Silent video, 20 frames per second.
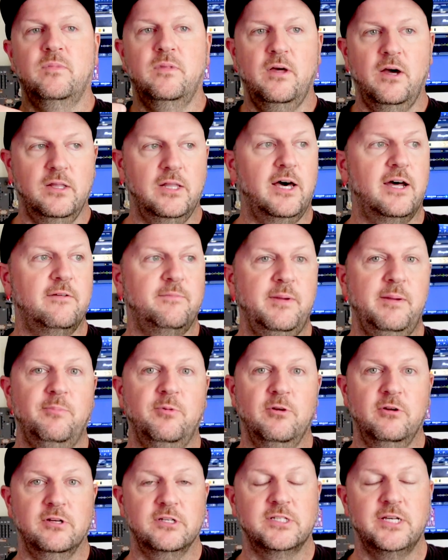a lot of
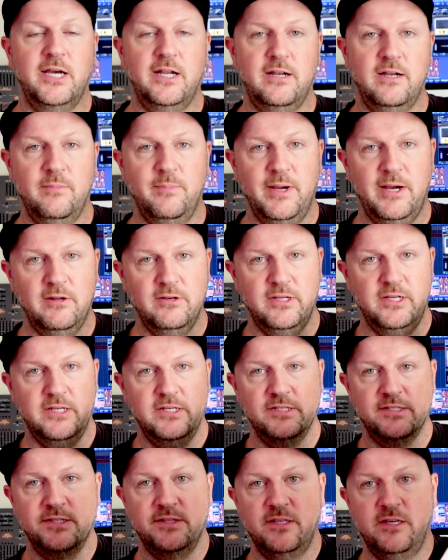people are excited about
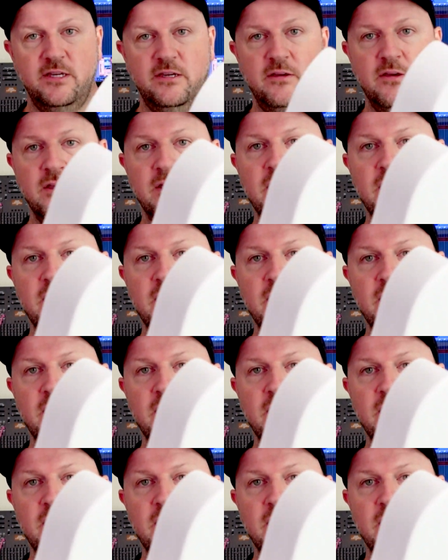is the